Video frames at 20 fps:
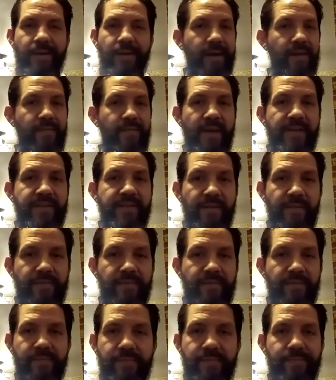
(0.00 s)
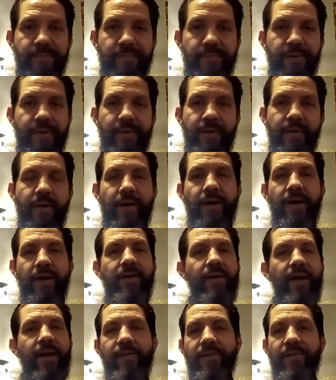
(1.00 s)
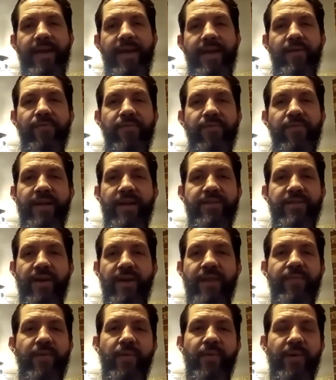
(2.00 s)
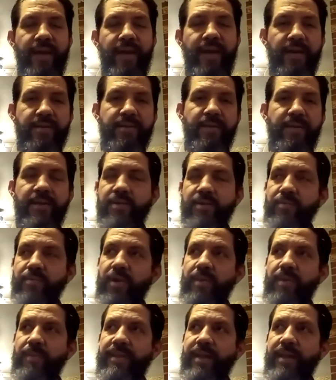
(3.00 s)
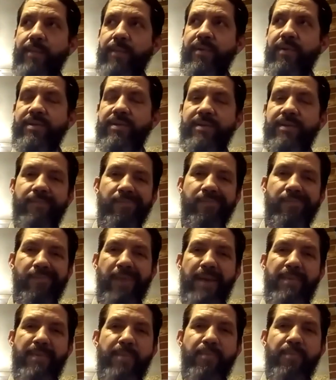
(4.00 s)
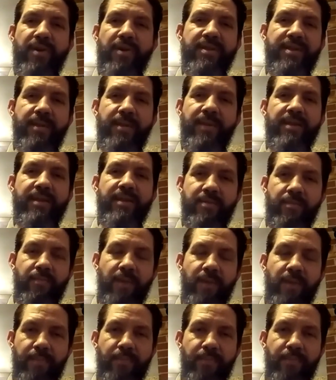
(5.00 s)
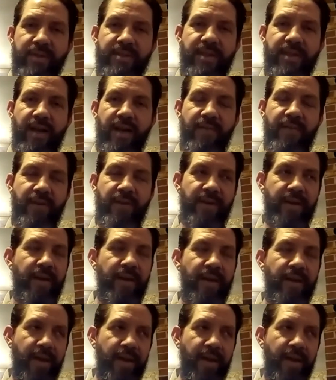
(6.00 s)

an invasive, you know, lantern flies are everywhere now, so I'm not worried about that, but maybe they brought something as poison ivy on it.